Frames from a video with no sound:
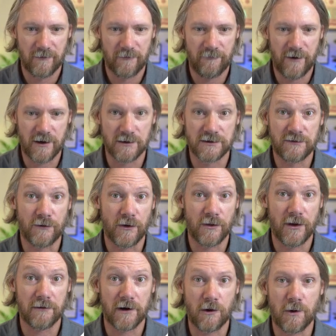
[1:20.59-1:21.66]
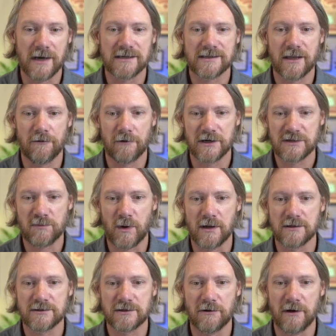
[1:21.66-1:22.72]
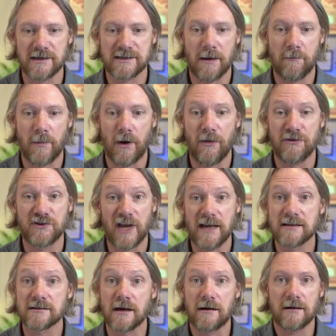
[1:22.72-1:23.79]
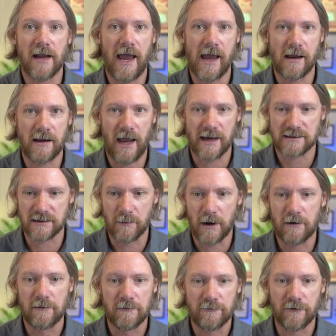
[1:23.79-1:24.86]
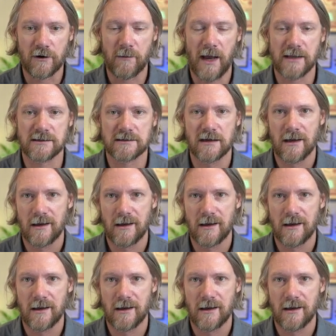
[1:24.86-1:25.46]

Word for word: fields for the request and the response to accept both JSON and XML formats.